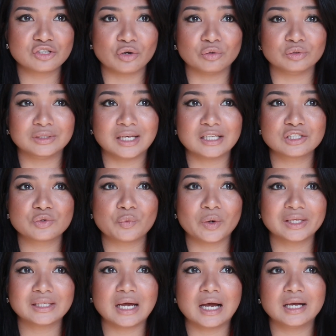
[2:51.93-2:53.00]
so that's
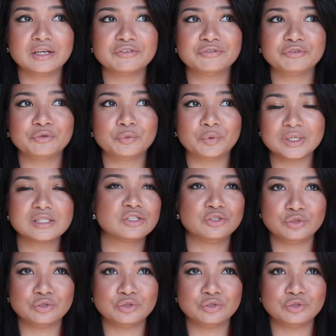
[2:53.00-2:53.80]
what I was